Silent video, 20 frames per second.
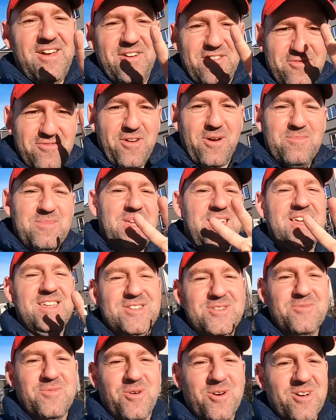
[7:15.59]
from
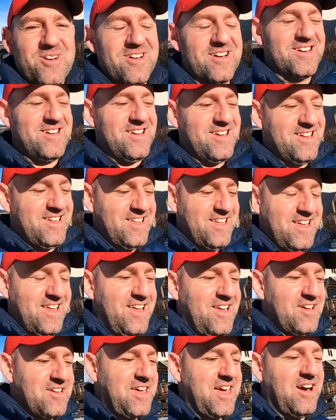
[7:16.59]
each word.
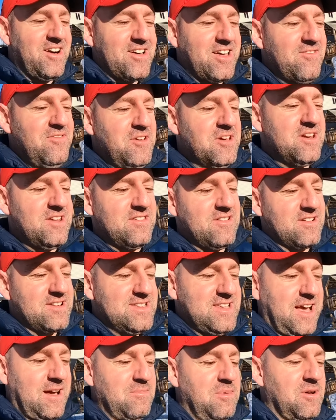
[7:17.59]
Okay, I'll give you another
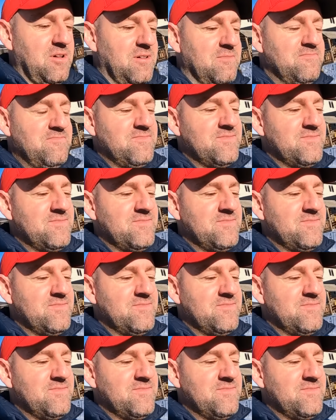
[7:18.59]
example.